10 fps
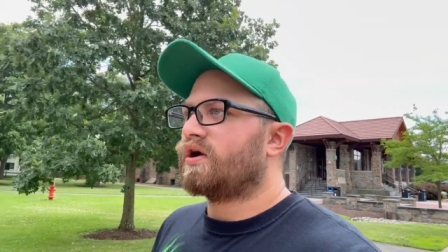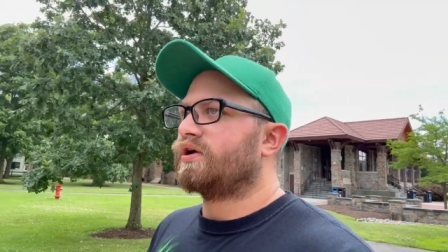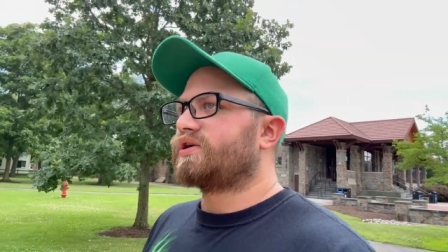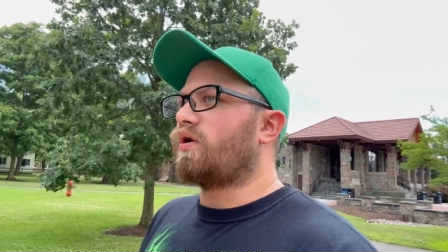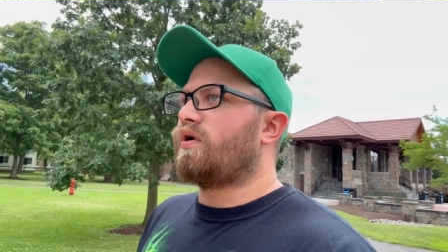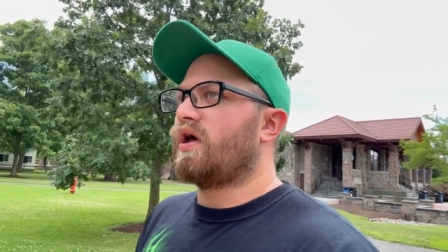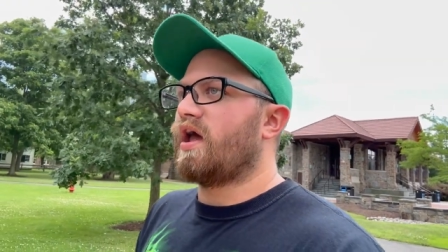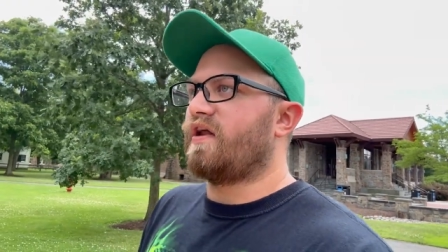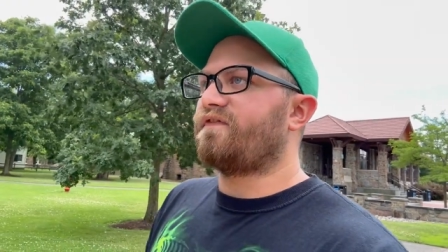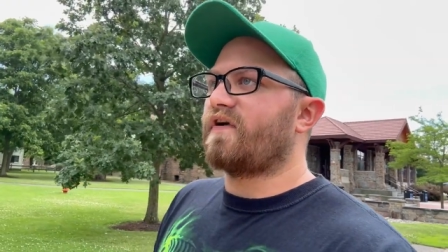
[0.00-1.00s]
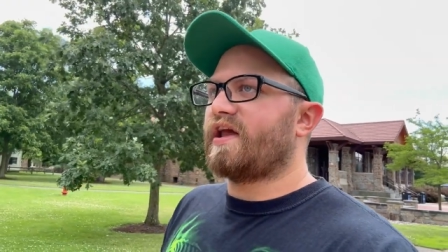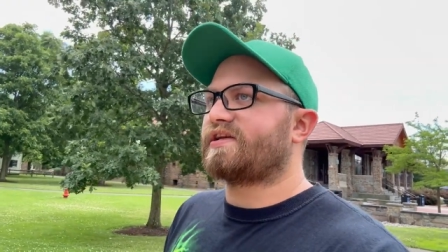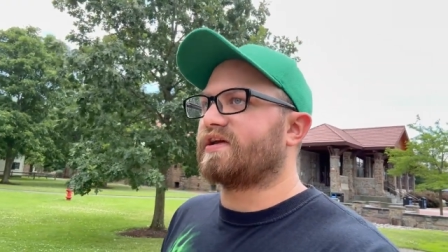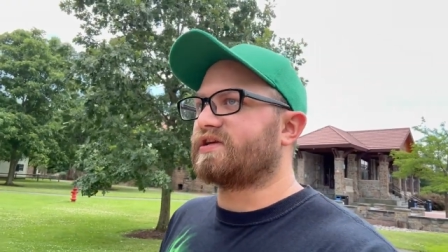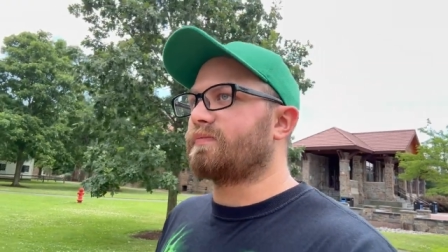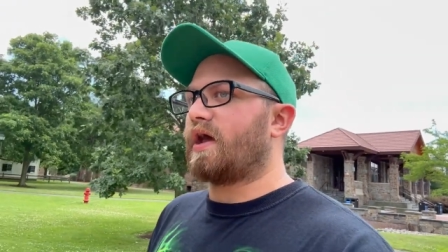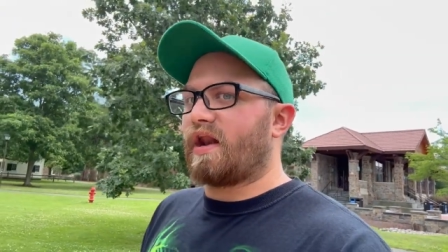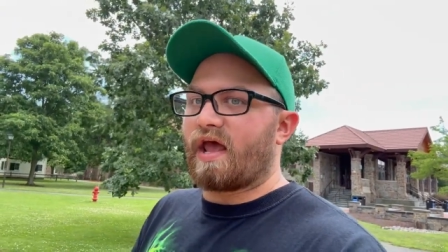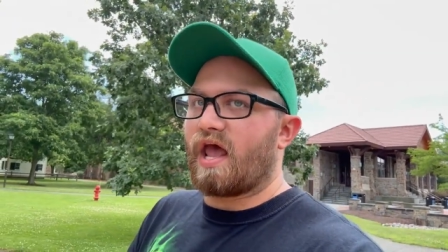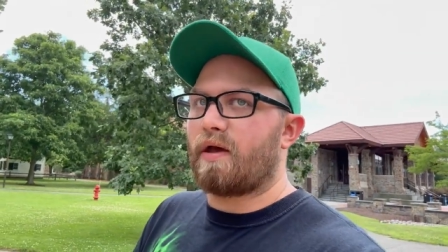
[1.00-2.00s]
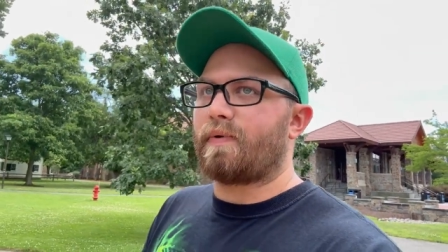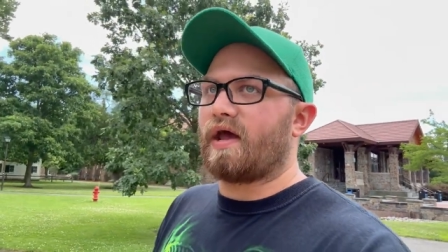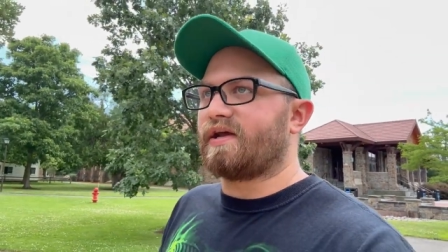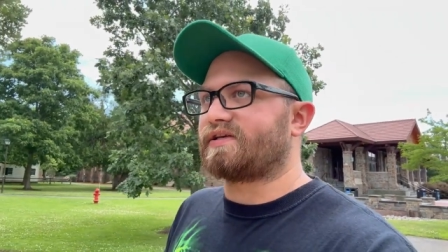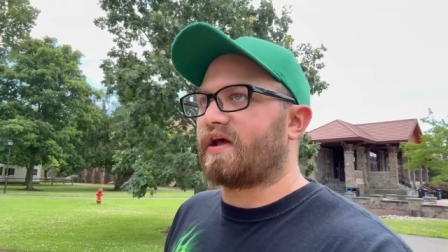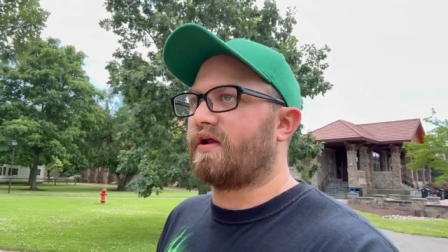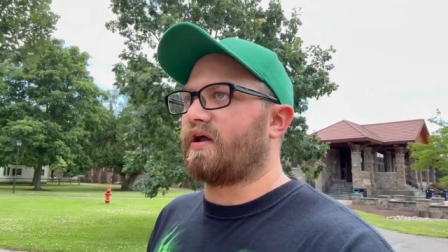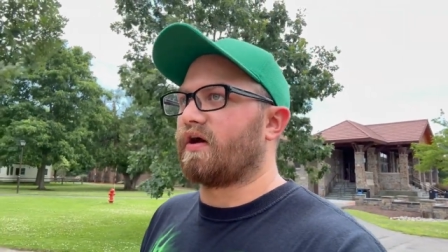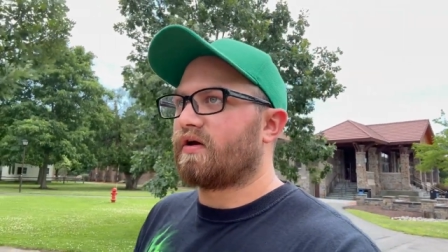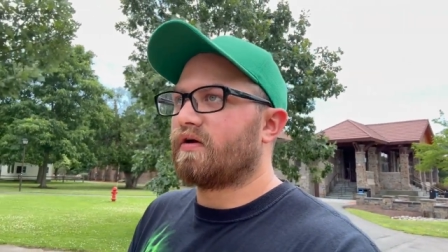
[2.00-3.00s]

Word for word: So, in a funny sense, I'm kind of happy I decided to